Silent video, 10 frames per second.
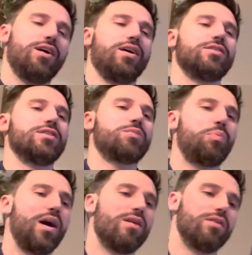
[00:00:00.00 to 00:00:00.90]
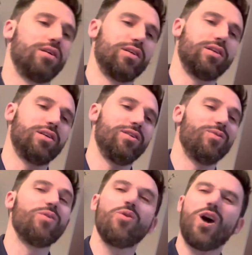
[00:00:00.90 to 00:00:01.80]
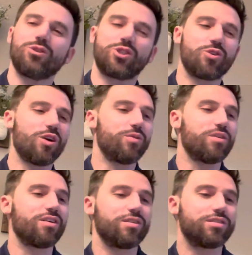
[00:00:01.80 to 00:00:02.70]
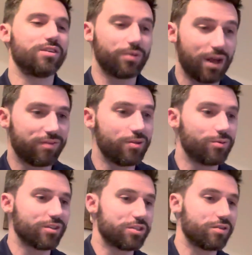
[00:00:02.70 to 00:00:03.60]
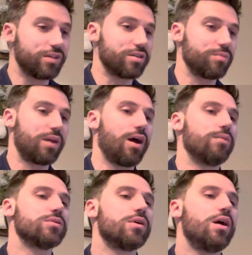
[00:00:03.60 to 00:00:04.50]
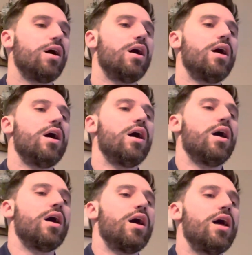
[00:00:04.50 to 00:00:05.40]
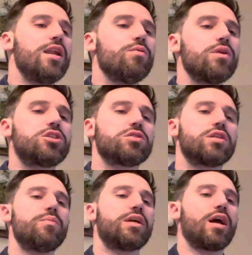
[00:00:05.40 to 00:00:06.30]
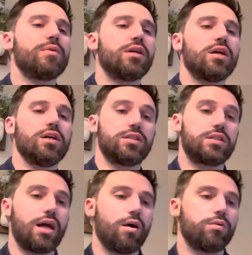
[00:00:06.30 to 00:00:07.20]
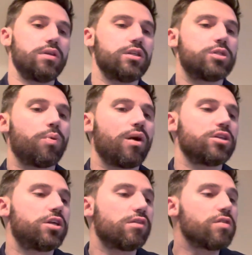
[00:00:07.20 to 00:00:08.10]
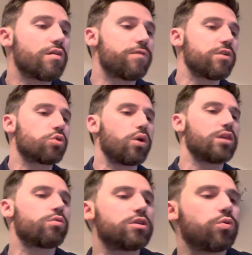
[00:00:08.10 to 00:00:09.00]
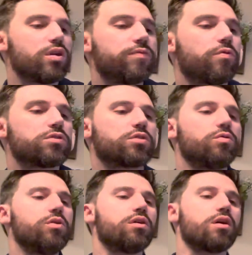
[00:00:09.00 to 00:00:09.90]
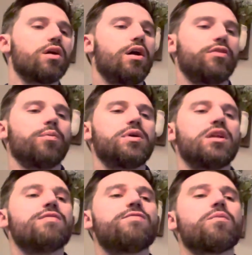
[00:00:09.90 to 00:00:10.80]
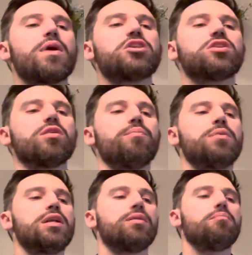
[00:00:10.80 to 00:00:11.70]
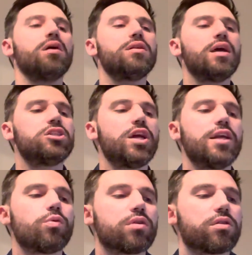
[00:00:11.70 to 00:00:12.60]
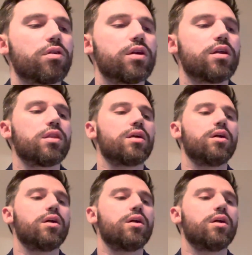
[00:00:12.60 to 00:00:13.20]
It's inspiring. You know, we don't know how strong we are until we have to use our strength sometimes. Anyone interested in becoming a Southeast Spartan cheerleader for the 23-24 school year, there'll be an informational meeting Monday, January 30th